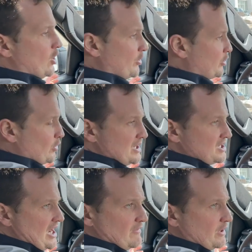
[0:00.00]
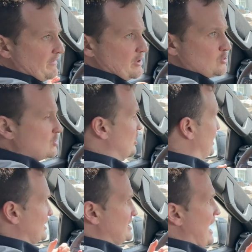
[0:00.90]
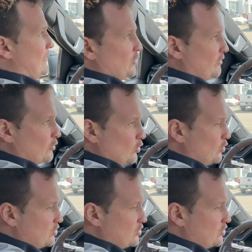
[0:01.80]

all the great safety features like adaptive cruise